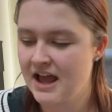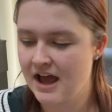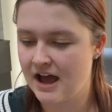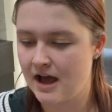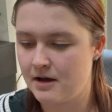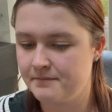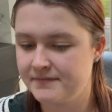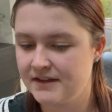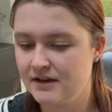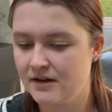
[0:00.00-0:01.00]

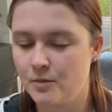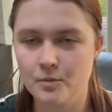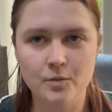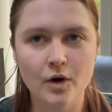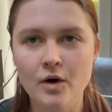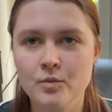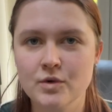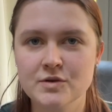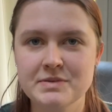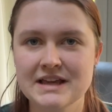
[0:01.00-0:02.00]
What
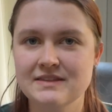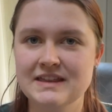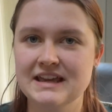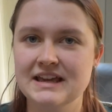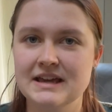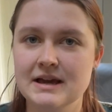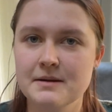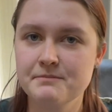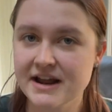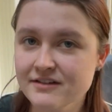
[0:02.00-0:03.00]
will be the
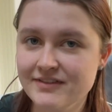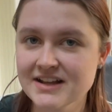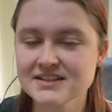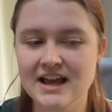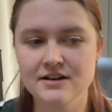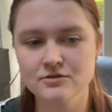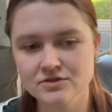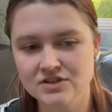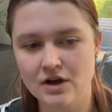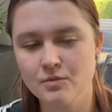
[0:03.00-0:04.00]
benefits, and
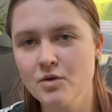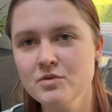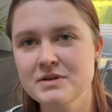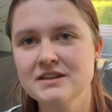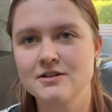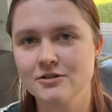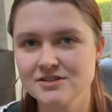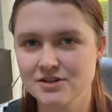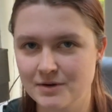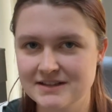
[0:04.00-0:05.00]
also what will be the
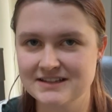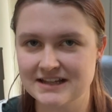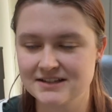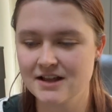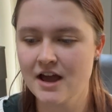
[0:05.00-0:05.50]
consequences